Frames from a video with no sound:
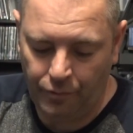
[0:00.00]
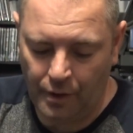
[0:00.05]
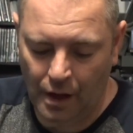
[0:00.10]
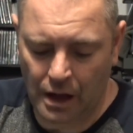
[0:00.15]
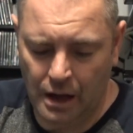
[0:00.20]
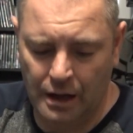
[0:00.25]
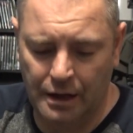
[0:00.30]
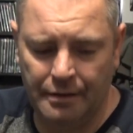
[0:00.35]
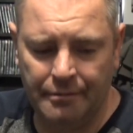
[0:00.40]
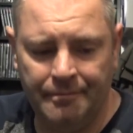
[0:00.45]

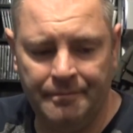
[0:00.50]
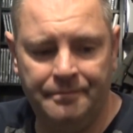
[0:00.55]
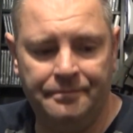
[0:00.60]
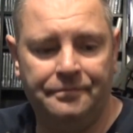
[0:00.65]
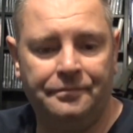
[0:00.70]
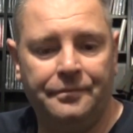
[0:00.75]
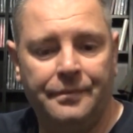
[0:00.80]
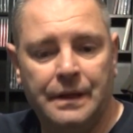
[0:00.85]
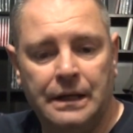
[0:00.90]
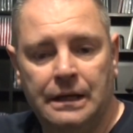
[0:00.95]

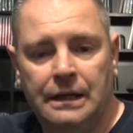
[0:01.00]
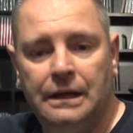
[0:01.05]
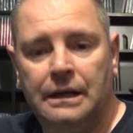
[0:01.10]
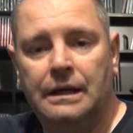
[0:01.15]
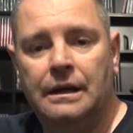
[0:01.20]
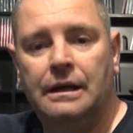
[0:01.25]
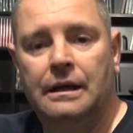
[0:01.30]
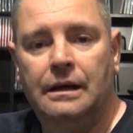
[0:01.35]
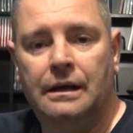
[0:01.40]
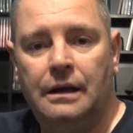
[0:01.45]

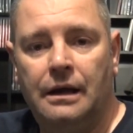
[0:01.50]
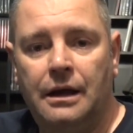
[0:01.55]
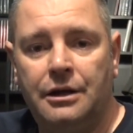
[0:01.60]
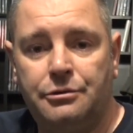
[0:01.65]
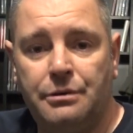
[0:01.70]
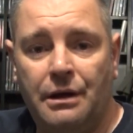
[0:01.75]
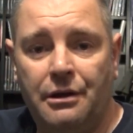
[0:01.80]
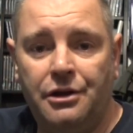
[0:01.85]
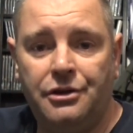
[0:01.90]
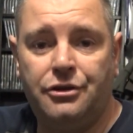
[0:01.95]
As
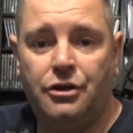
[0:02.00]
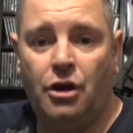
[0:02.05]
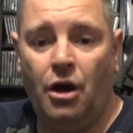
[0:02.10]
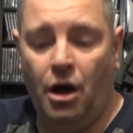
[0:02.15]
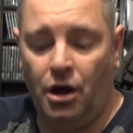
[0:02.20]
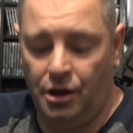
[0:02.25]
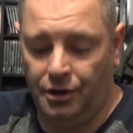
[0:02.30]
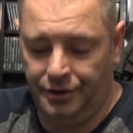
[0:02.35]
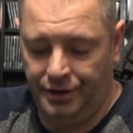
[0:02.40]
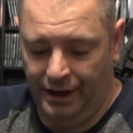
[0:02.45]
well as
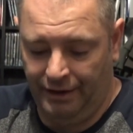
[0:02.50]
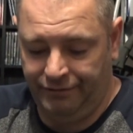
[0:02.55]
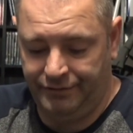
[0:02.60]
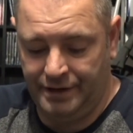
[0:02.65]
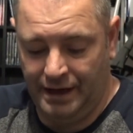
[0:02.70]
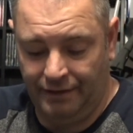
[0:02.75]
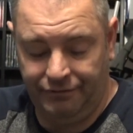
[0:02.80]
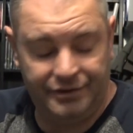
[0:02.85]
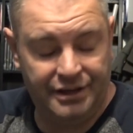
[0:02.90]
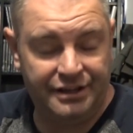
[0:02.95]
COD,
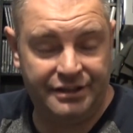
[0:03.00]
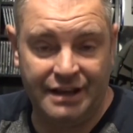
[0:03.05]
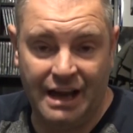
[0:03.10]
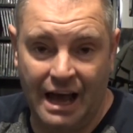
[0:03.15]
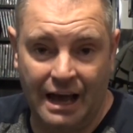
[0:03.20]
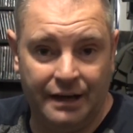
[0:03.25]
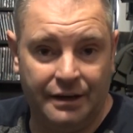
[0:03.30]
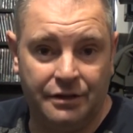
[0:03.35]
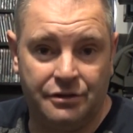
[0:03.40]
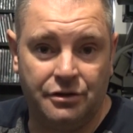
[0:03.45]
I've
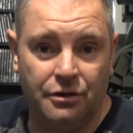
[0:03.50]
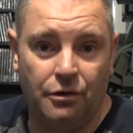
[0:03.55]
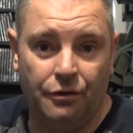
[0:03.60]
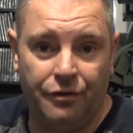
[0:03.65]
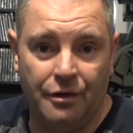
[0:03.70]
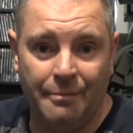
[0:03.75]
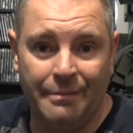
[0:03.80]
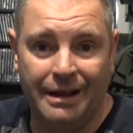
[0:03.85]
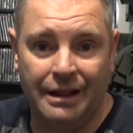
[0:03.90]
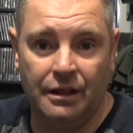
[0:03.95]
decided to go
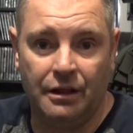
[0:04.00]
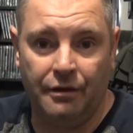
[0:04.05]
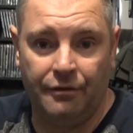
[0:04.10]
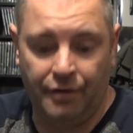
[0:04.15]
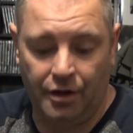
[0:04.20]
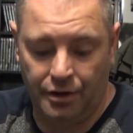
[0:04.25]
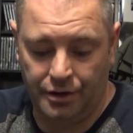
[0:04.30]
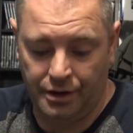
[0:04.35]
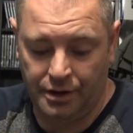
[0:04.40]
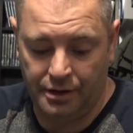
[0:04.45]
for Medal of
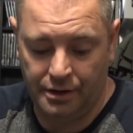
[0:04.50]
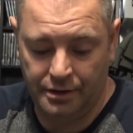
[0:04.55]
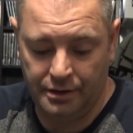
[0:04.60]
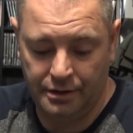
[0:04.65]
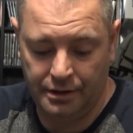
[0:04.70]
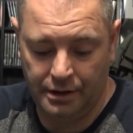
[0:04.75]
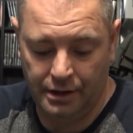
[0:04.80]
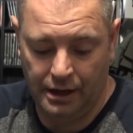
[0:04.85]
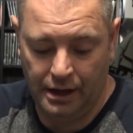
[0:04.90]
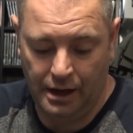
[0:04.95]
Honor
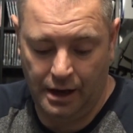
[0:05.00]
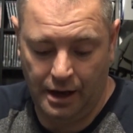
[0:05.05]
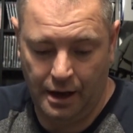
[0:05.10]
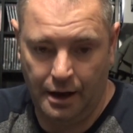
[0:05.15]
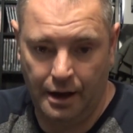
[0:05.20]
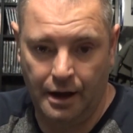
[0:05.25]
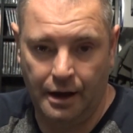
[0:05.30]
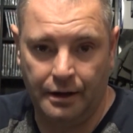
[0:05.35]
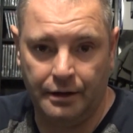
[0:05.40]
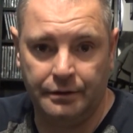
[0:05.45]

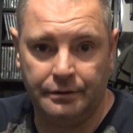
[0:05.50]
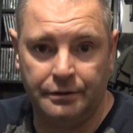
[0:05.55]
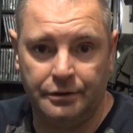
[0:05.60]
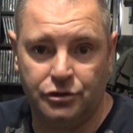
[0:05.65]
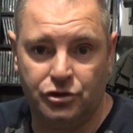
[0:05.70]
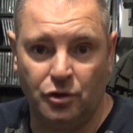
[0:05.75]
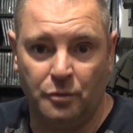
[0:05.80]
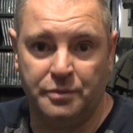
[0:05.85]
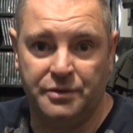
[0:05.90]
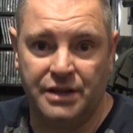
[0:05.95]

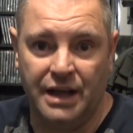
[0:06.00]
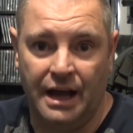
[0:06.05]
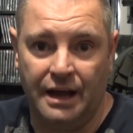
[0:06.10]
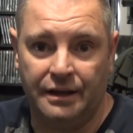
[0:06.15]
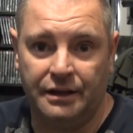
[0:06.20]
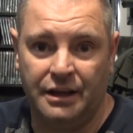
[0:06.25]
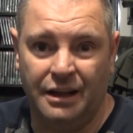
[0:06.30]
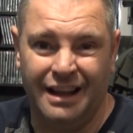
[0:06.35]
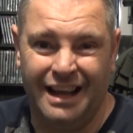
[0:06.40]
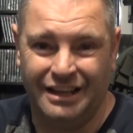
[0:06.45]

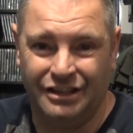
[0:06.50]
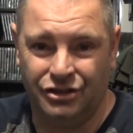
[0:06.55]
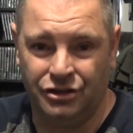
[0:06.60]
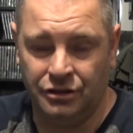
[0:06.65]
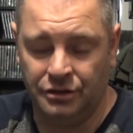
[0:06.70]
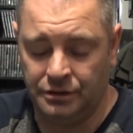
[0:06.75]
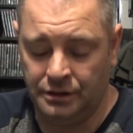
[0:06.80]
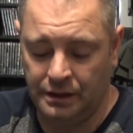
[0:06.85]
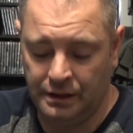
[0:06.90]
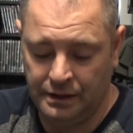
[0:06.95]
subset
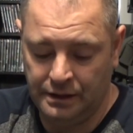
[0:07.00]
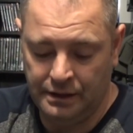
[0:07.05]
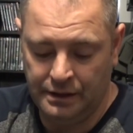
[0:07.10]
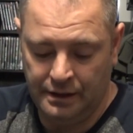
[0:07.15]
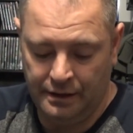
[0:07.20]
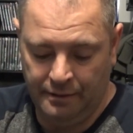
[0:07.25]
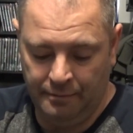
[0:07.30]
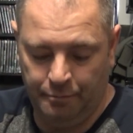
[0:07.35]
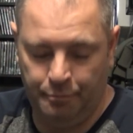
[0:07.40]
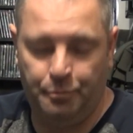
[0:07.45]
collection,
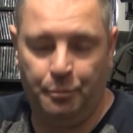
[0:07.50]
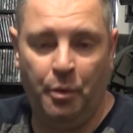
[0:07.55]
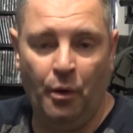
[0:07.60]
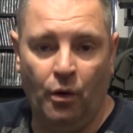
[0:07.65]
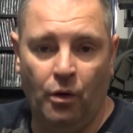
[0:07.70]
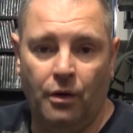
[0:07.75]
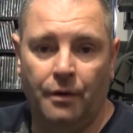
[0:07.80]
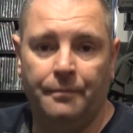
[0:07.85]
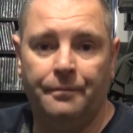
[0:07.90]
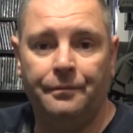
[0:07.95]

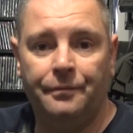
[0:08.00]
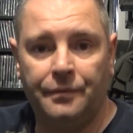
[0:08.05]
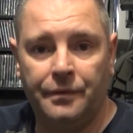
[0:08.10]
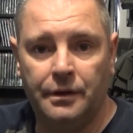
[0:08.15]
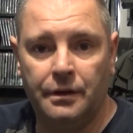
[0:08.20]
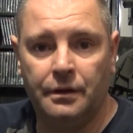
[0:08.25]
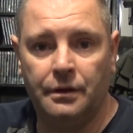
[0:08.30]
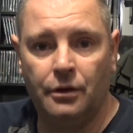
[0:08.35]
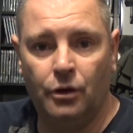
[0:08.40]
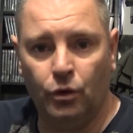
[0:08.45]
but
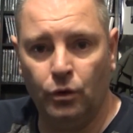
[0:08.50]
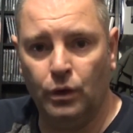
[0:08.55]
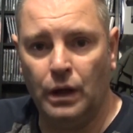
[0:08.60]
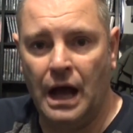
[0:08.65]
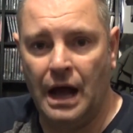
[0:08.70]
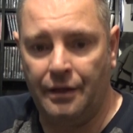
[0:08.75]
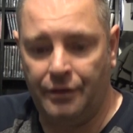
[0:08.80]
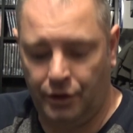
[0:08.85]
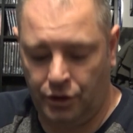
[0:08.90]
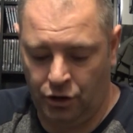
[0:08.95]

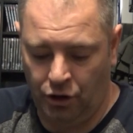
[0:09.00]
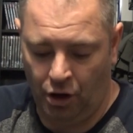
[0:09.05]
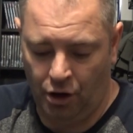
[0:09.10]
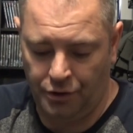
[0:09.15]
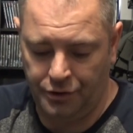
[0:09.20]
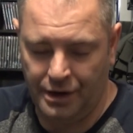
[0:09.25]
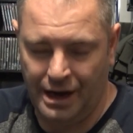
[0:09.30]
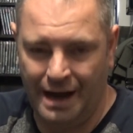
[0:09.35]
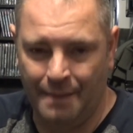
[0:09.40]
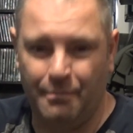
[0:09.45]
unlike the
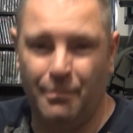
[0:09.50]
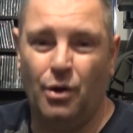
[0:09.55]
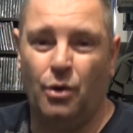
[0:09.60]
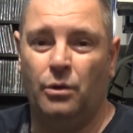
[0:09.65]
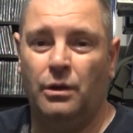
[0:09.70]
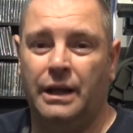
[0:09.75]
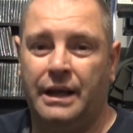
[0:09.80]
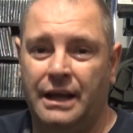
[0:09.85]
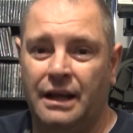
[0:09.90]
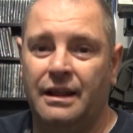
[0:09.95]
COD, I'm
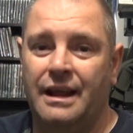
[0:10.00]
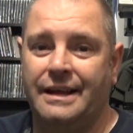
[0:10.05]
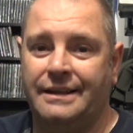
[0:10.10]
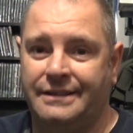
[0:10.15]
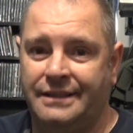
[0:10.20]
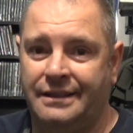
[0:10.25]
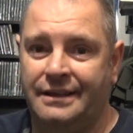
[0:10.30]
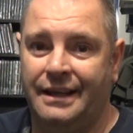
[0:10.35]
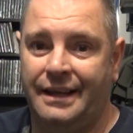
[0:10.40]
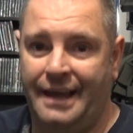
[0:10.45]
only
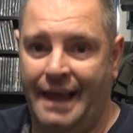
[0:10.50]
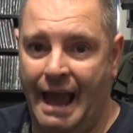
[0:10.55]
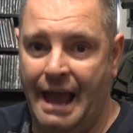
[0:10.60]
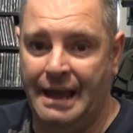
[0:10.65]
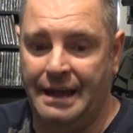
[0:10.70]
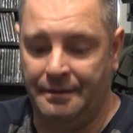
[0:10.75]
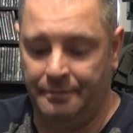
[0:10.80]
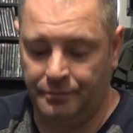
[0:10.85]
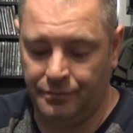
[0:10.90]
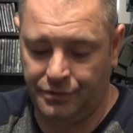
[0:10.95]
collecting the
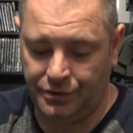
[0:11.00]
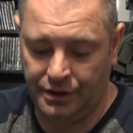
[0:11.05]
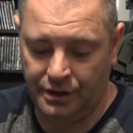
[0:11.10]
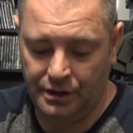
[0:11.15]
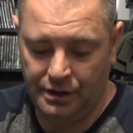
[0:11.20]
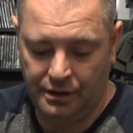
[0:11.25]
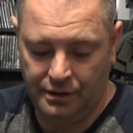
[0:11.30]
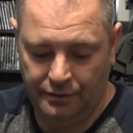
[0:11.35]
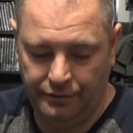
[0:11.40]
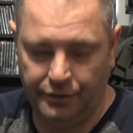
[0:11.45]
games
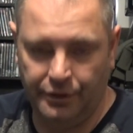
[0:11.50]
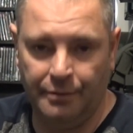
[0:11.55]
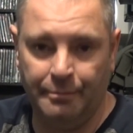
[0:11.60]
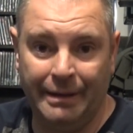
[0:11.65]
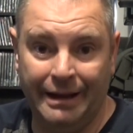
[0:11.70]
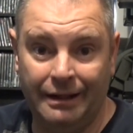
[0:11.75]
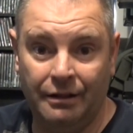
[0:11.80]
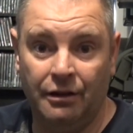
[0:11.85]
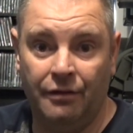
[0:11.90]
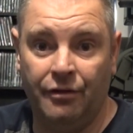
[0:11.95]
for the
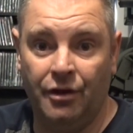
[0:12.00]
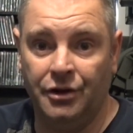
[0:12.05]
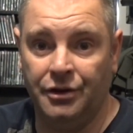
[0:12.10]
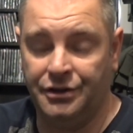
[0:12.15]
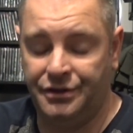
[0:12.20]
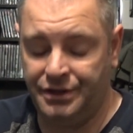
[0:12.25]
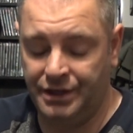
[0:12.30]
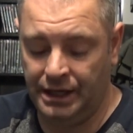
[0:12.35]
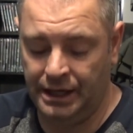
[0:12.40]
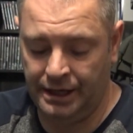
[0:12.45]
Medal of Honor
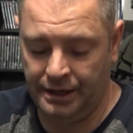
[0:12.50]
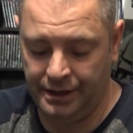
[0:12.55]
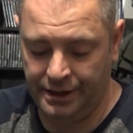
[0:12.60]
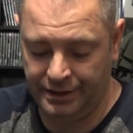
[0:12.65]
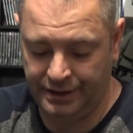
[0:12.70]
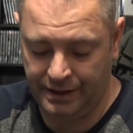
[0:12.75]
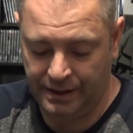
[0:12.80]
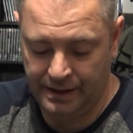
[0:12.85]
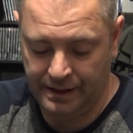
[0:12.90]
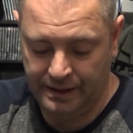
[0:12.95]
series.